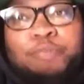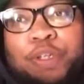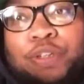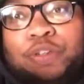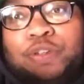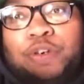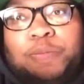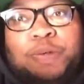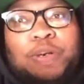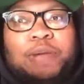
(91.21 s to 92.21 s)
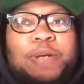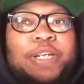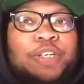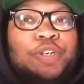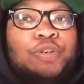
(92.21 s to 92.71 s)
But normally what I
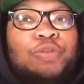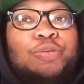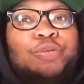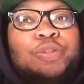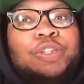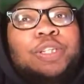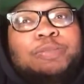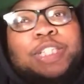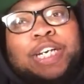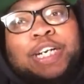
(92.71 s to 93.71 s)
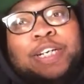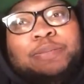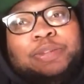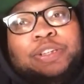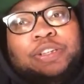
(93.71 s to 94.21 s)
may do
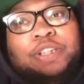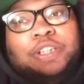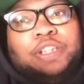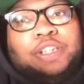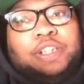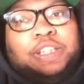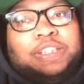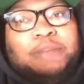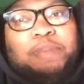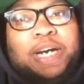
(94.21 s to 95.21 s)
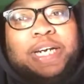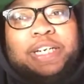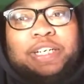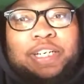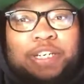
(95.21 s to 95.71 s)
sometimes is I
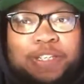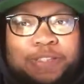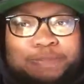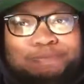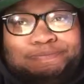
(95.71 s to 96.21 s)
might uh,